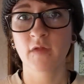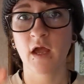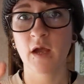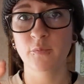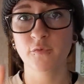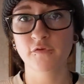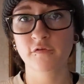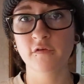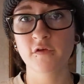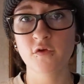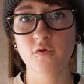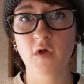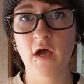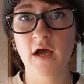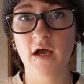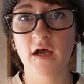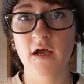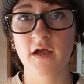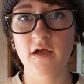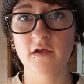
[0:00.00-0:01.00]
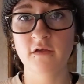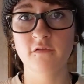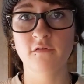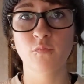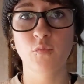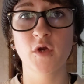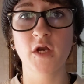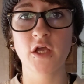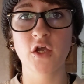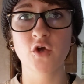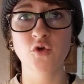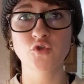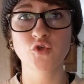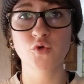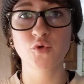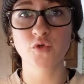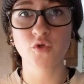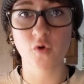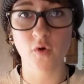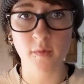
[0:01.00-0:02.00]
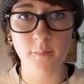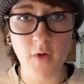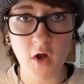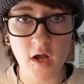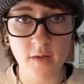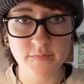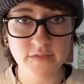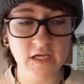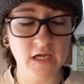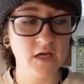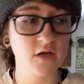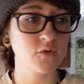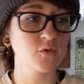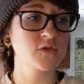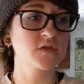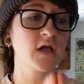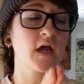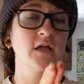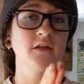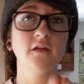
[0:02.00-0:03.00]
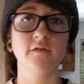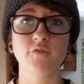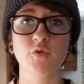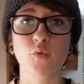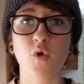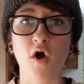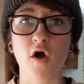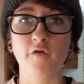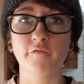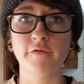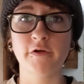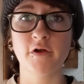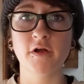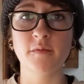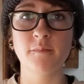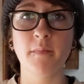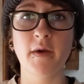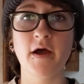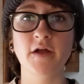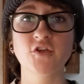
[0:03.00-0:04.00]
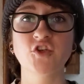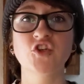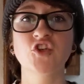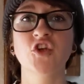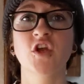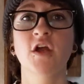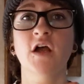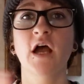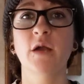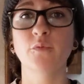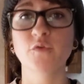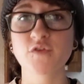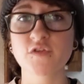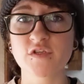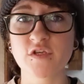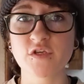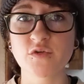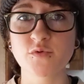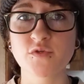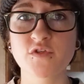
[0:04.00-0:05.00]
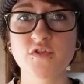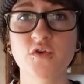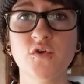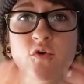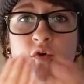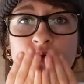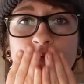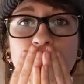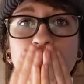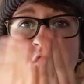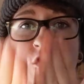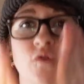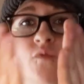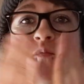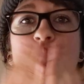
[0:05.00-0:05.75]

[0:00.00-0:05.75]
I will see you guys when I go to your mom's house. I love you all very much. I will see you soon.